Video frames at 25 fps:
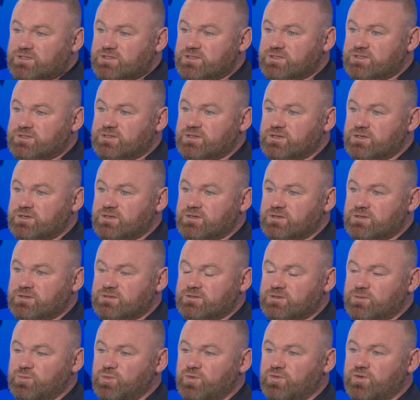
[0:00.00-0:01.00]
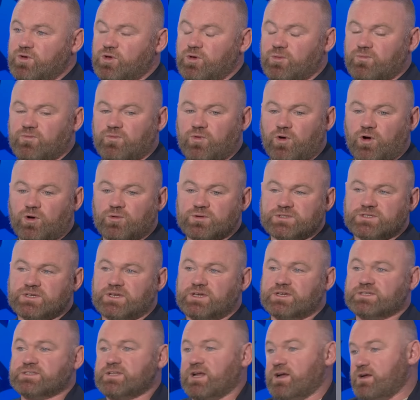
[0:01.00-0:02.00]
to move the club forward?
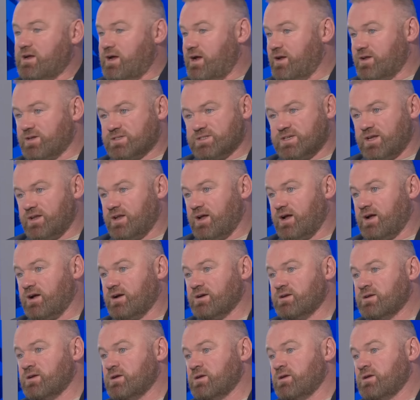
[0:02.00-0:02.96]
Is that Erik ten Hag?